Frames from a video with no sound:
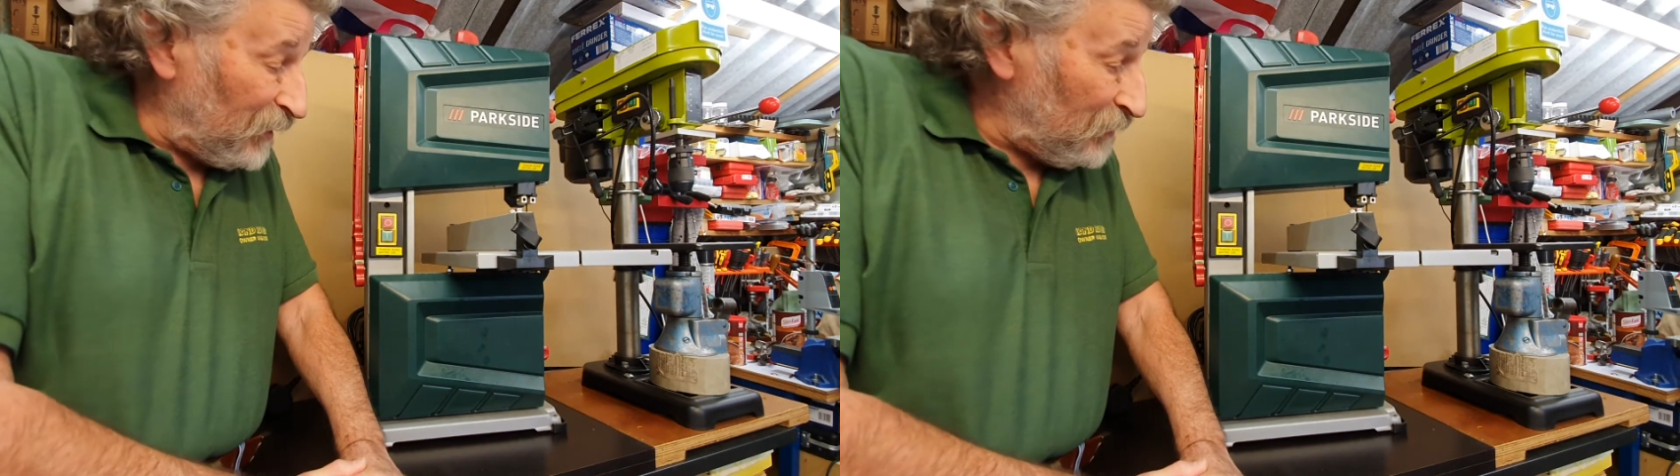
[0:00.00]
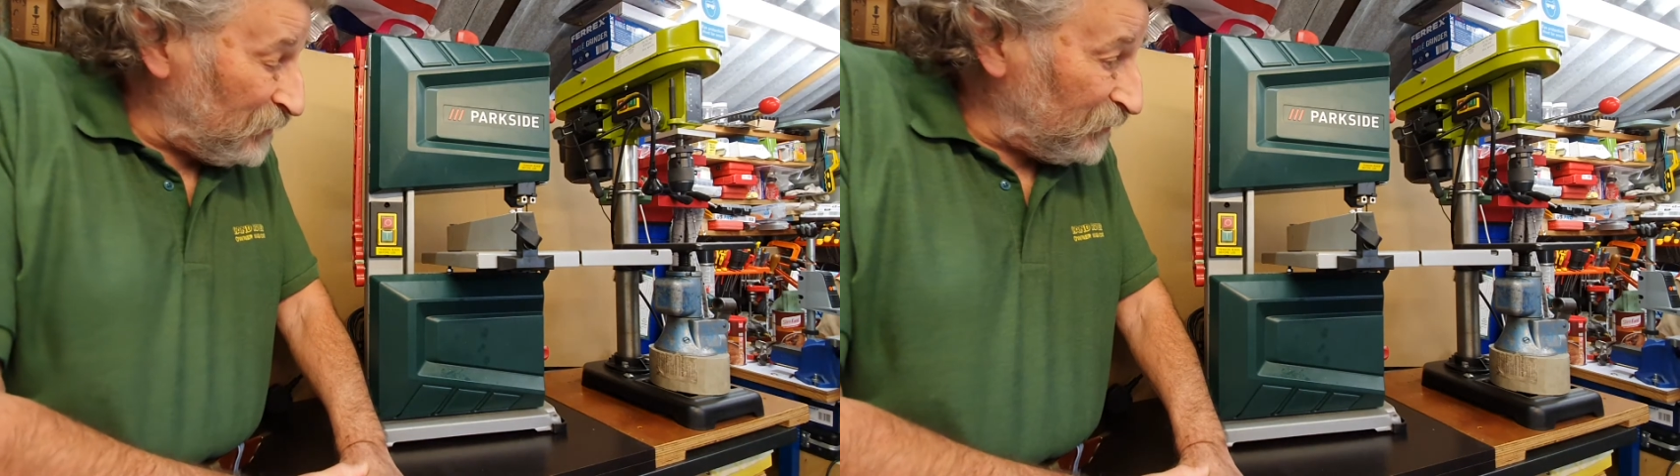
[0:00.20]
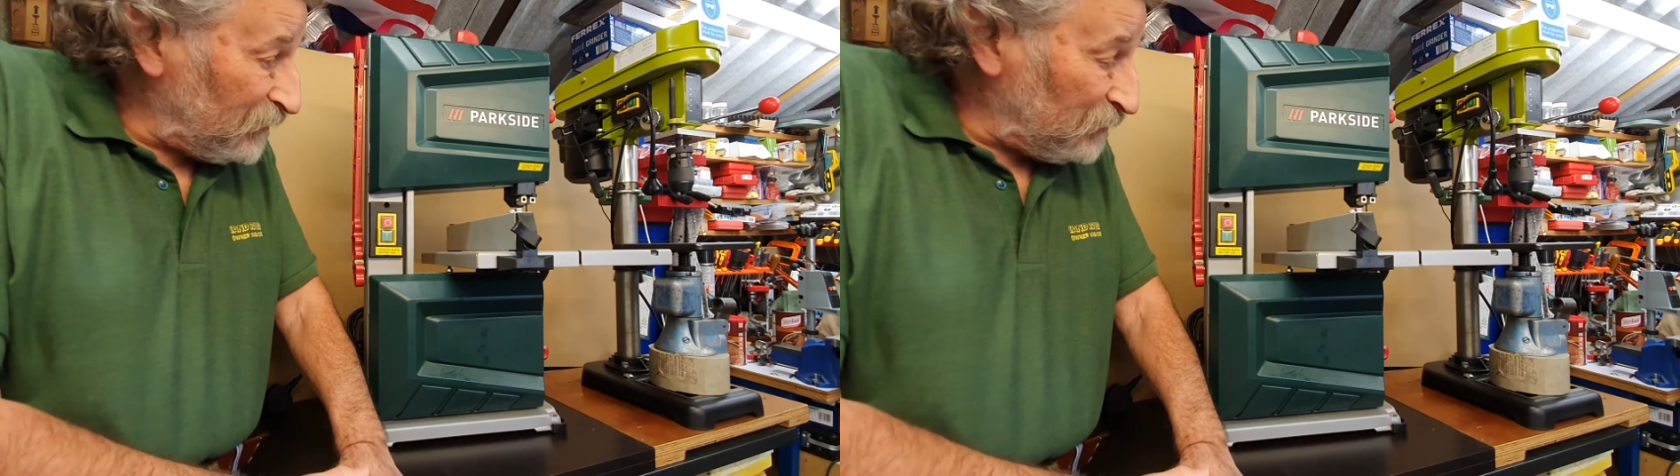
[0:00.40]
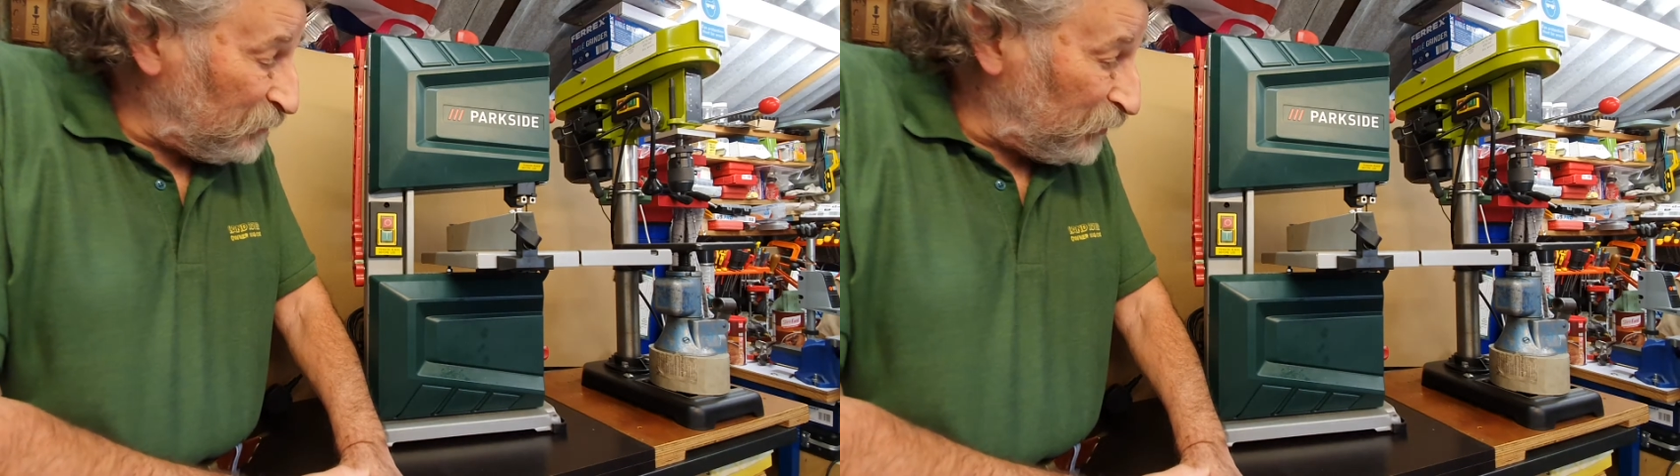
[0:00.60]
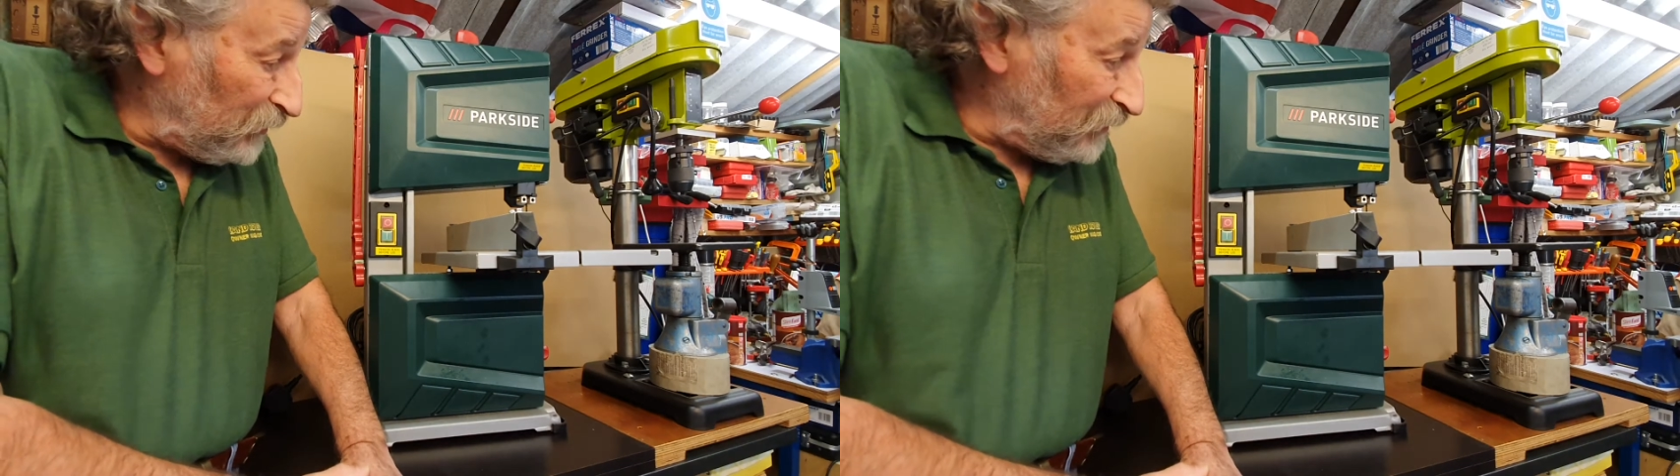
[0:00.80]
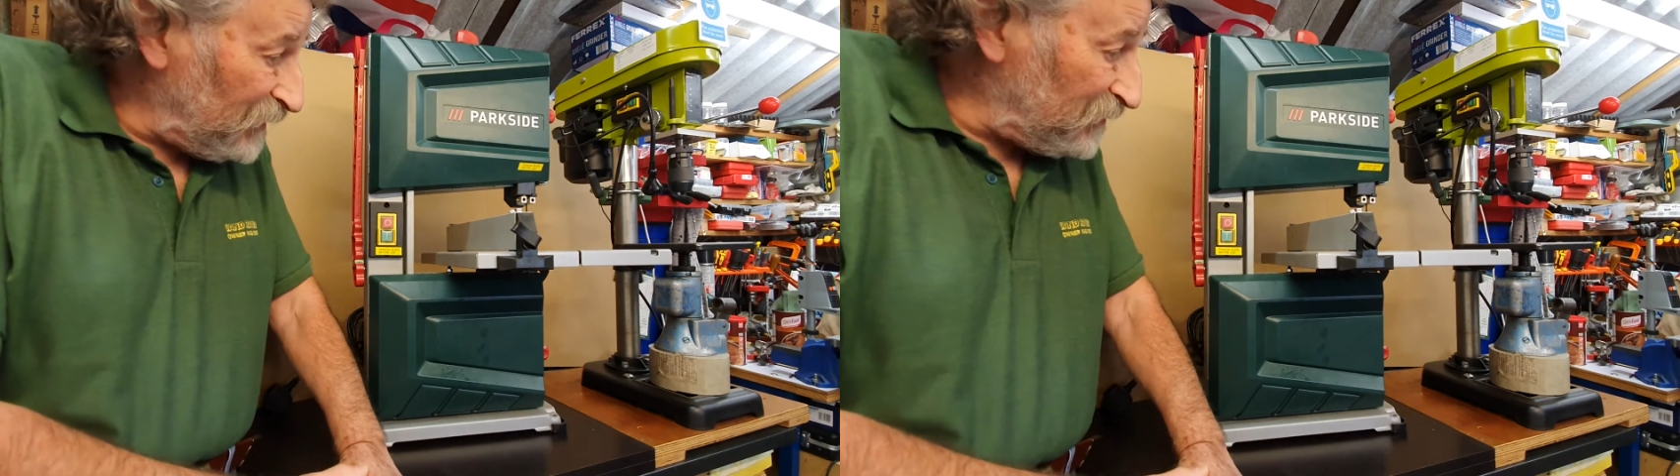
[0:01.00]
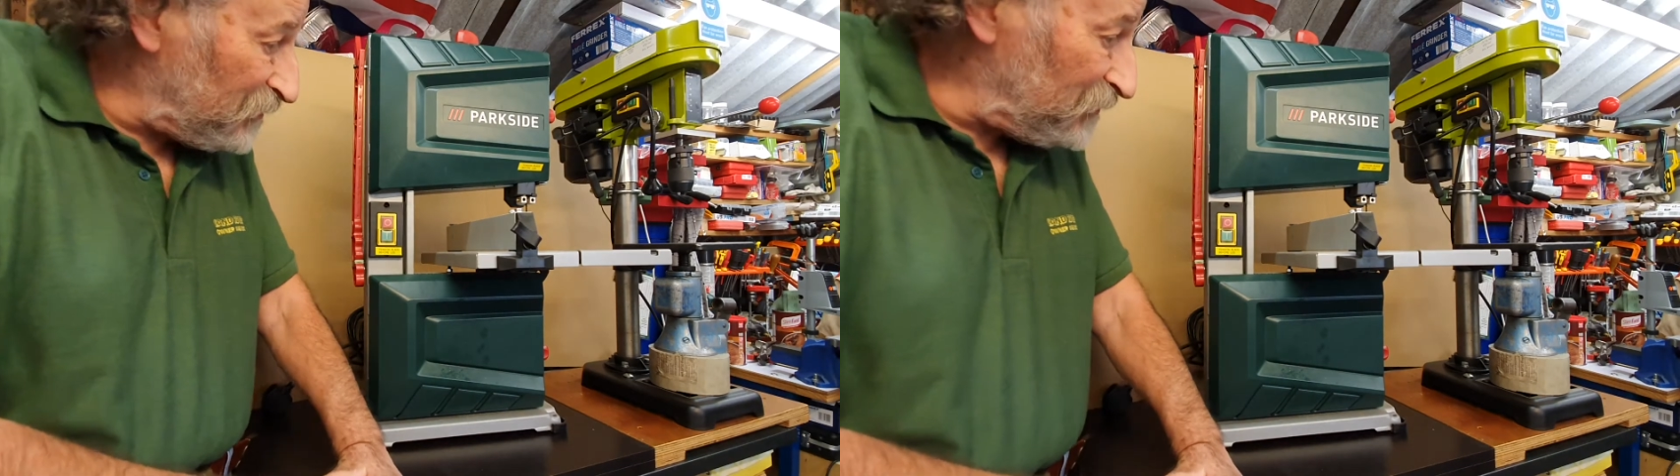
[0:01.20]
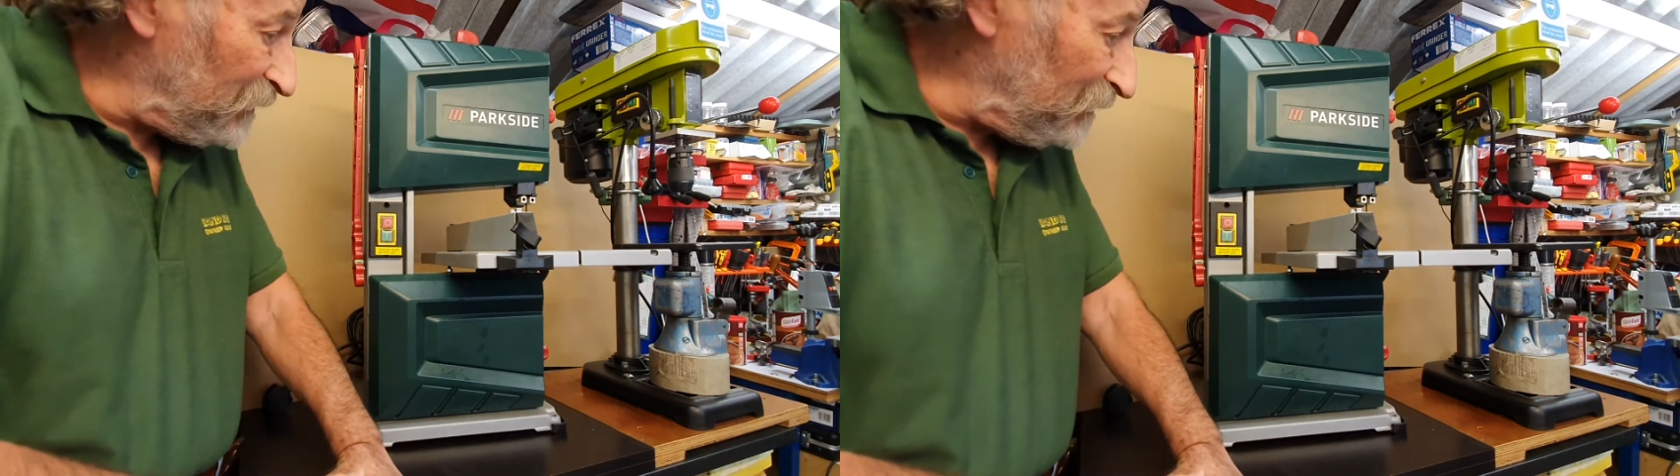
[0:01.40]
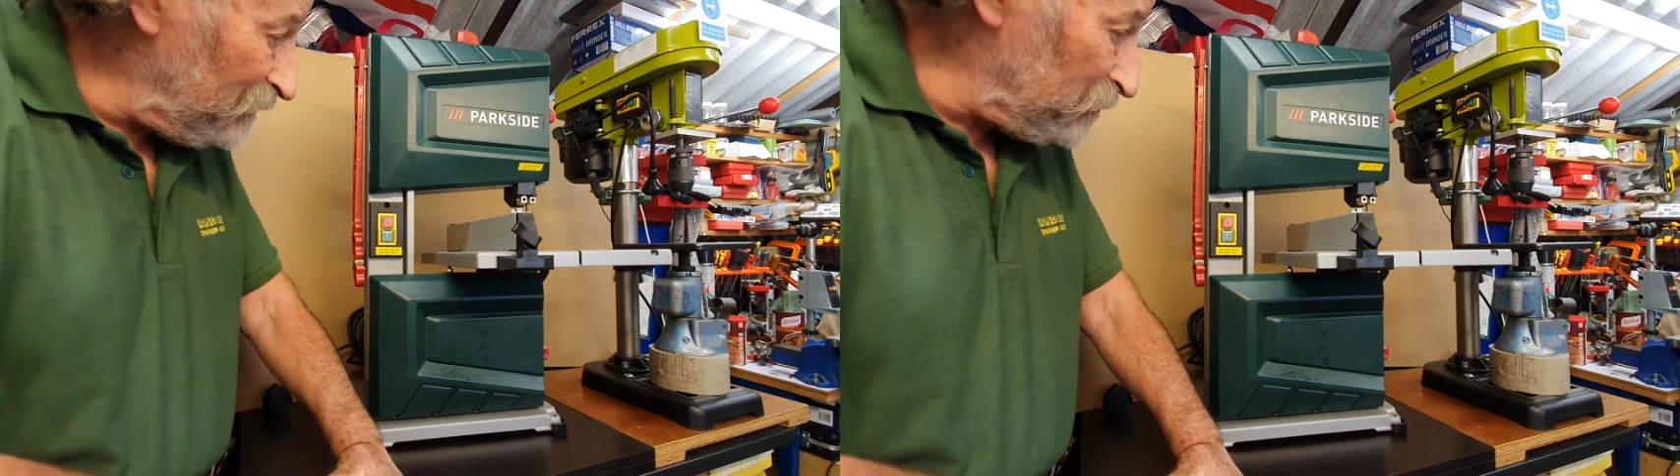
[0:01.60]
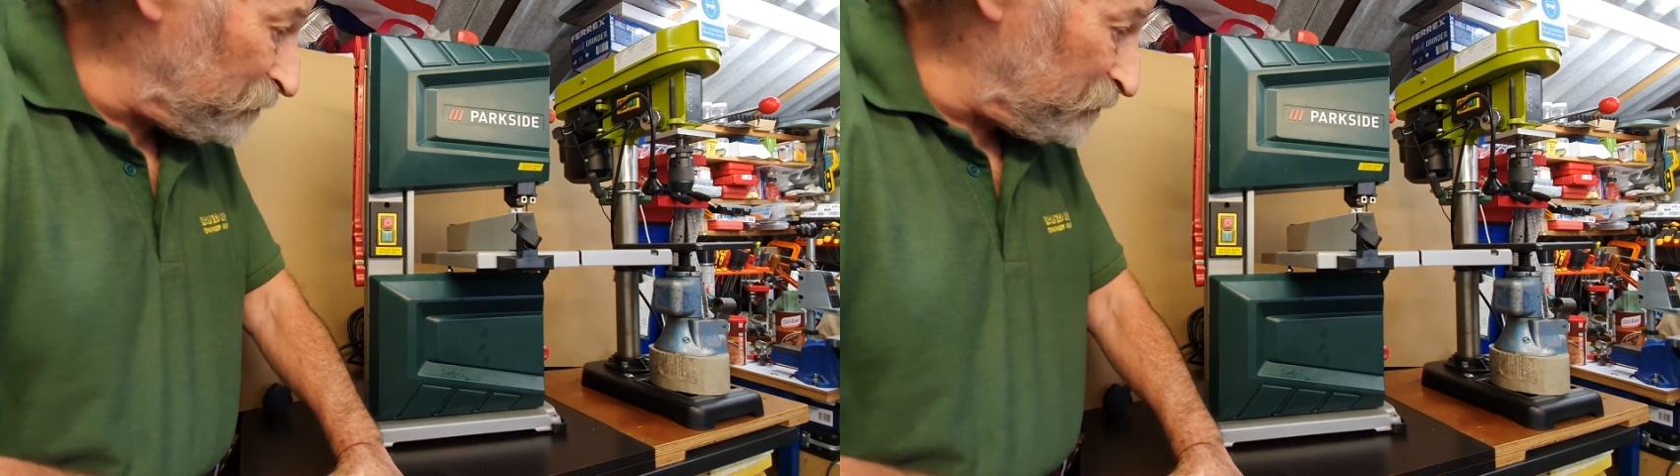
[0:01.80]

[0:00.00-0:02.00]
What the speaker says: I mean, at the price this was